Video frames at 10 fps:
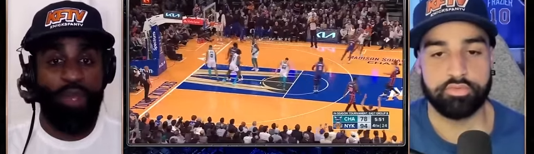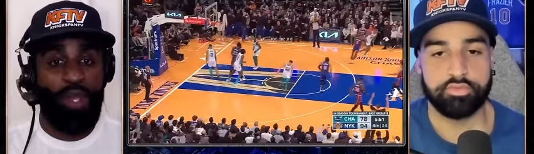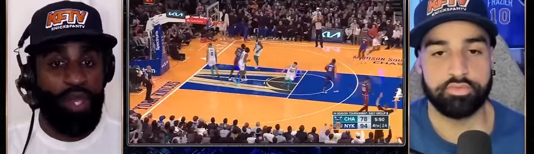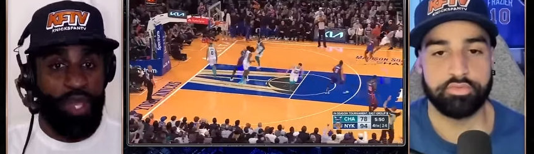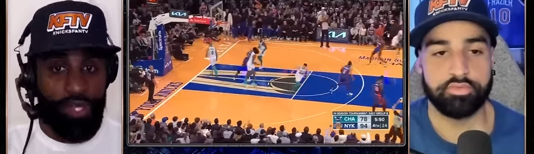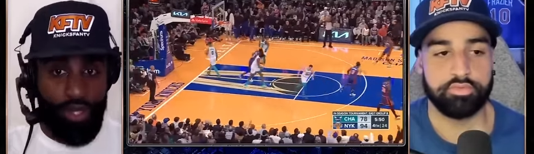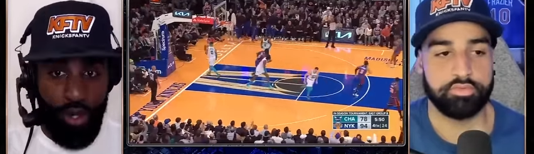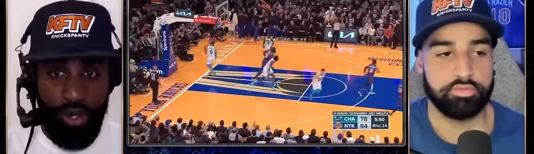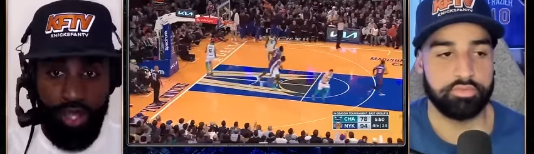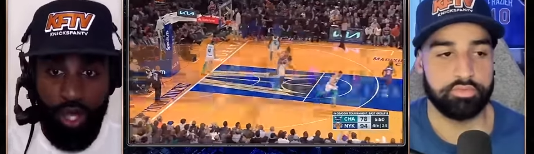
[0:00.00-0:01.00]
Speaker 1: he
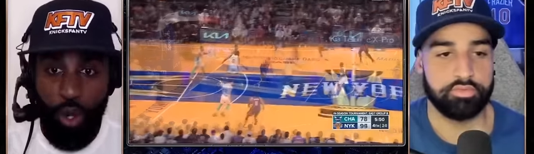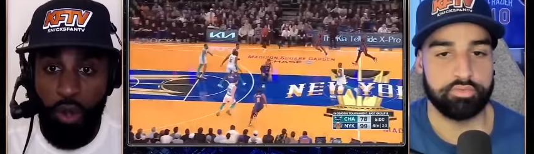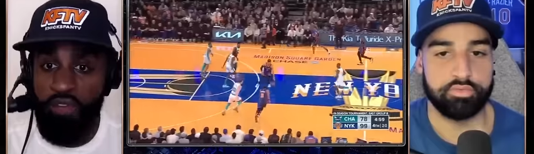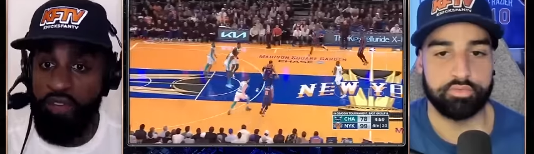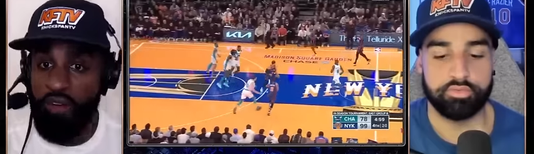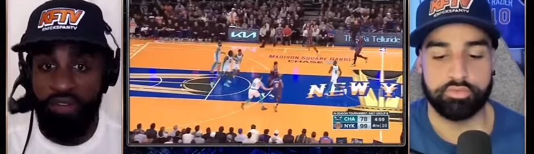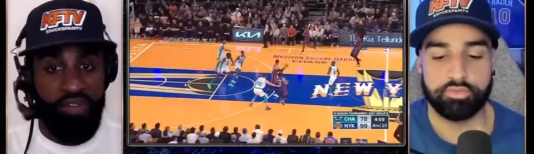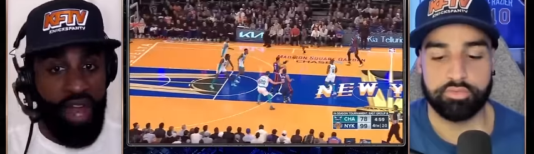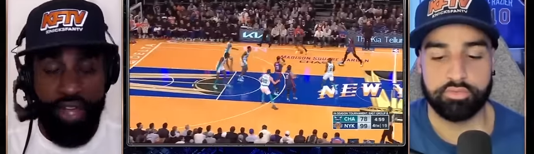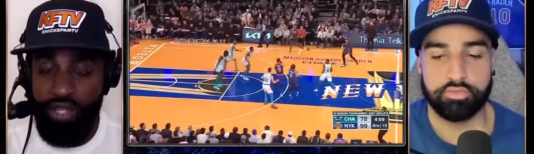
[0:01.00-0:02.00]
started the year off
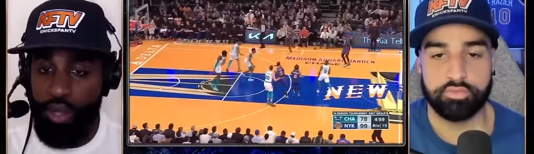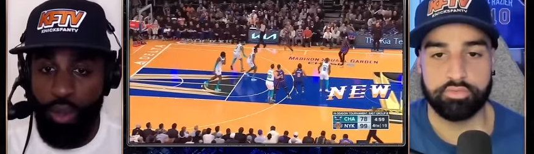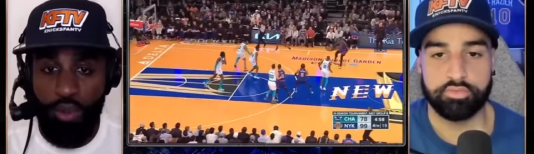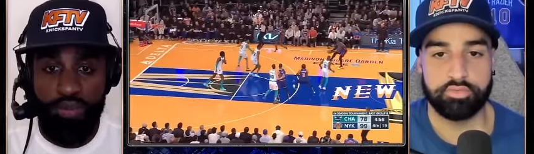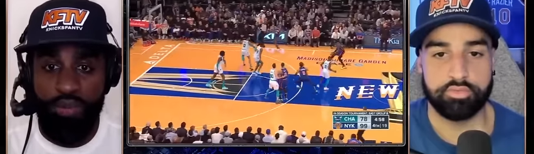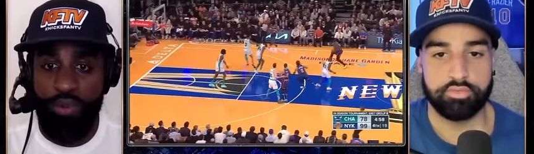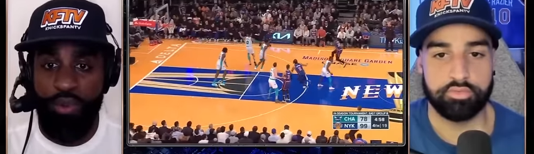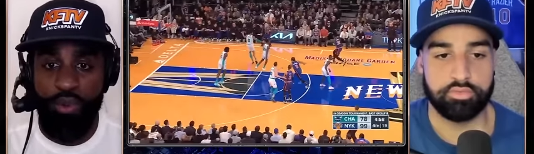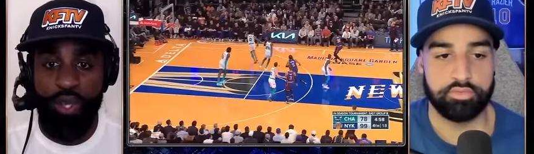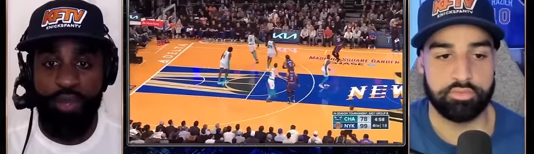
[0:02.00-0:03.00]
ice cold from
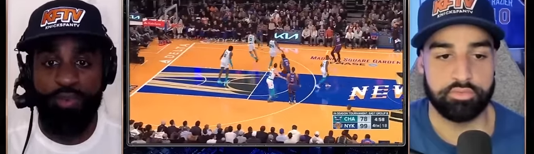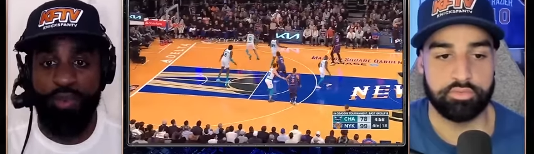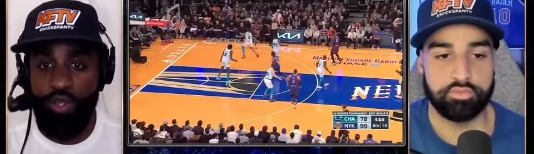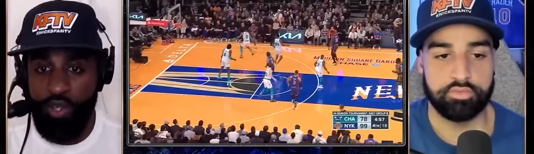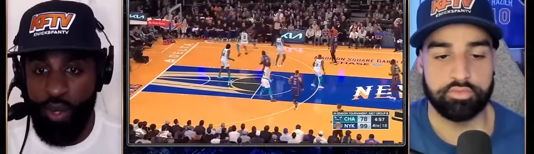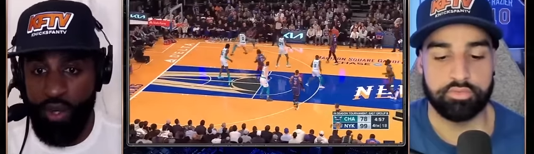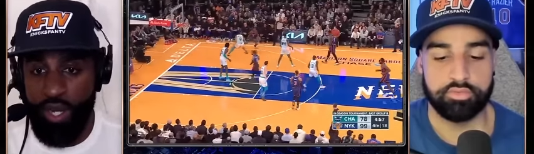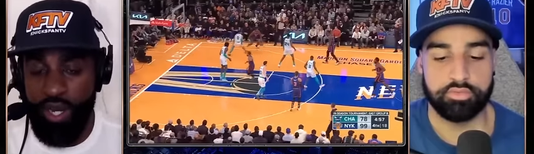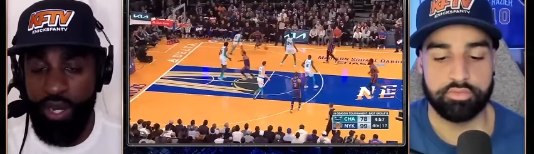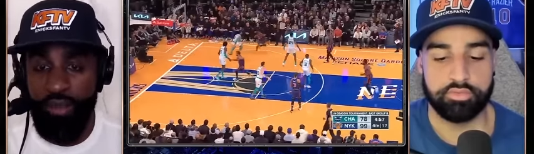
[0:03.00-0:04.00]
three. He's starting to
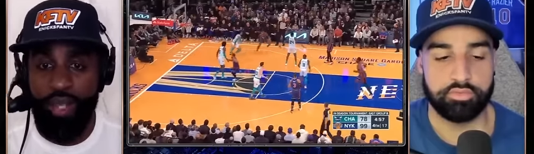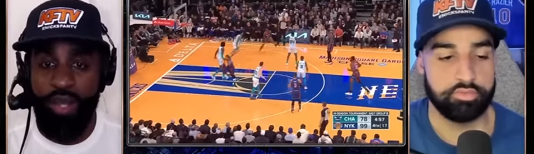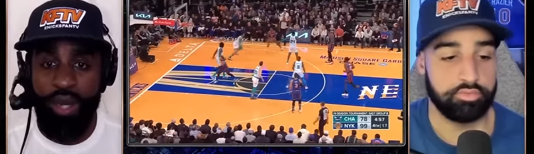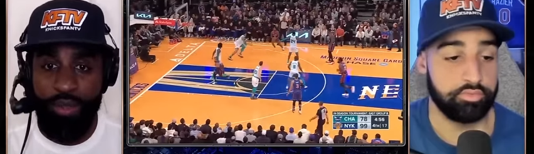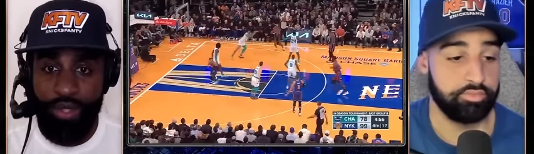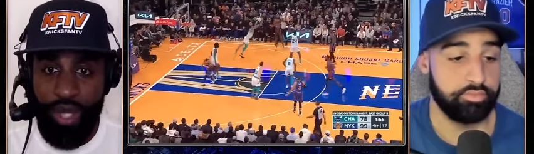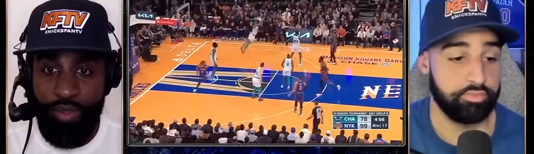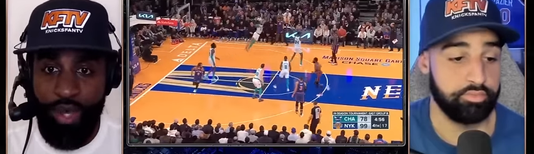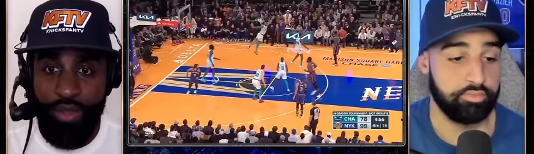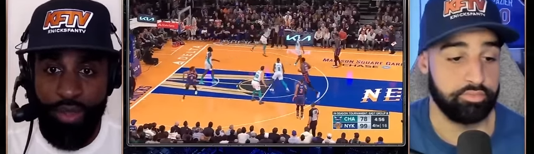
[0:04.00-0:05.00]
heat up now. Now he's at
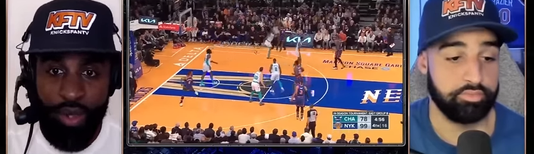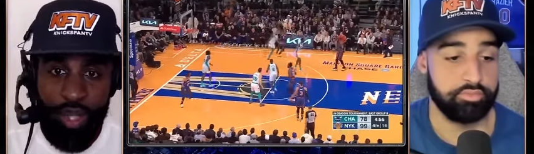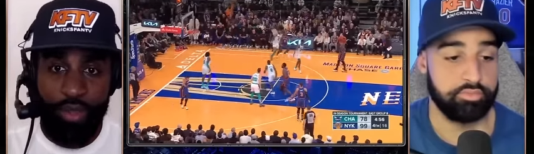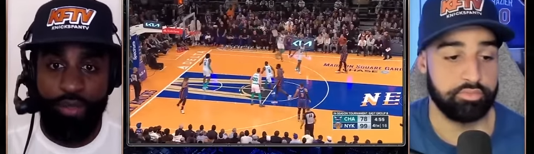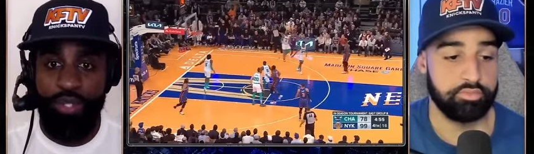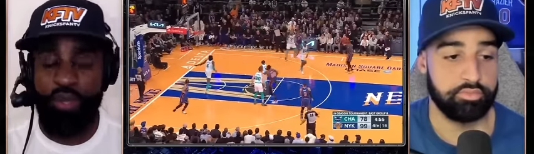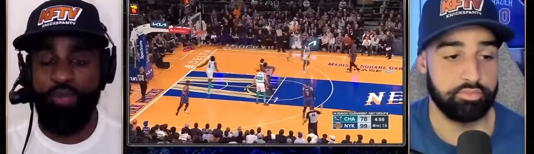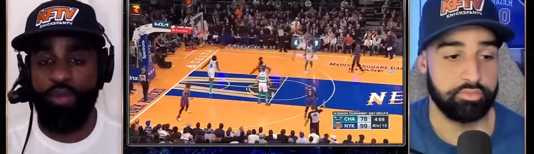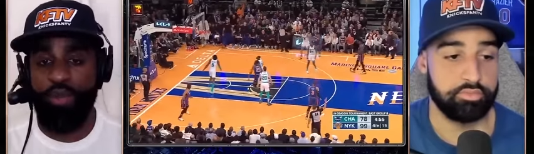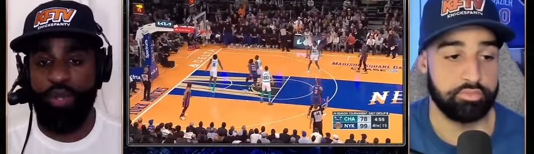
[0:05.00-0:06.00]
about 38%
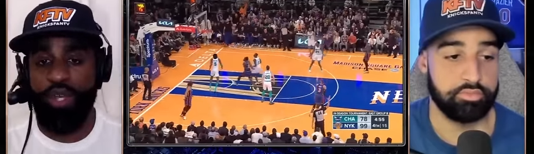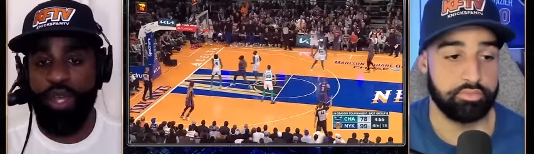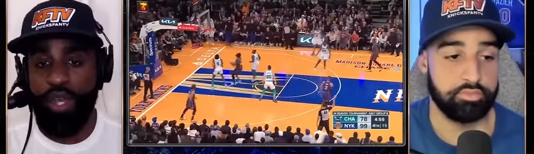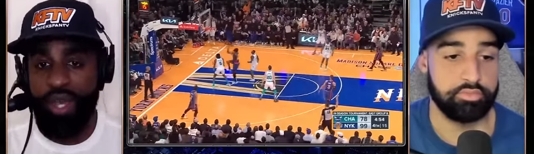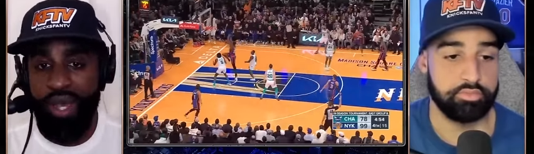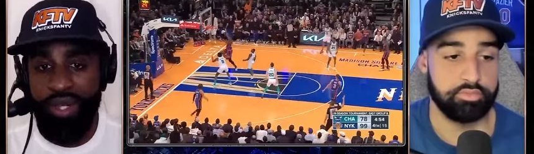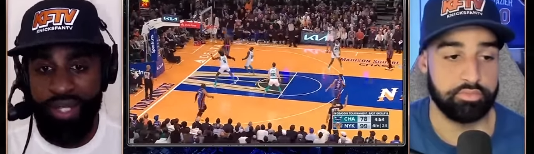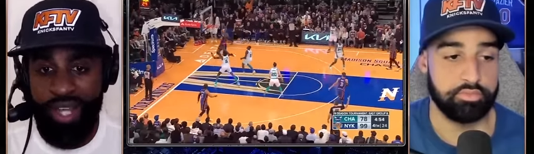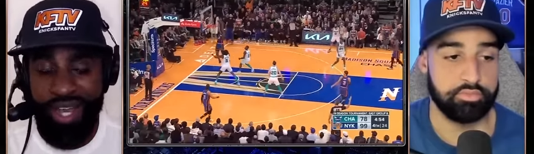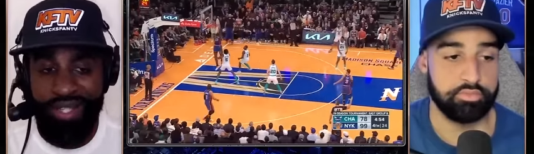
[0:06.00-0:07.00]
from three in
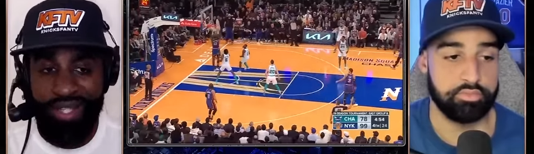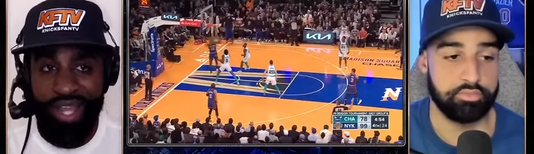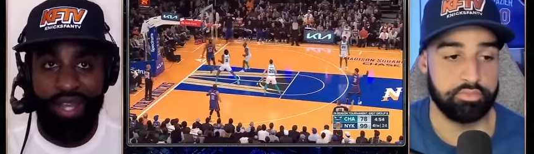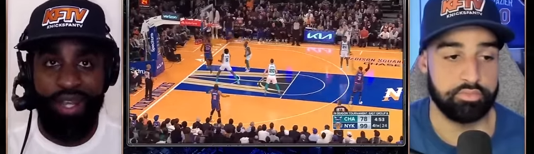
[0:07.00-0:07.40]
his last 10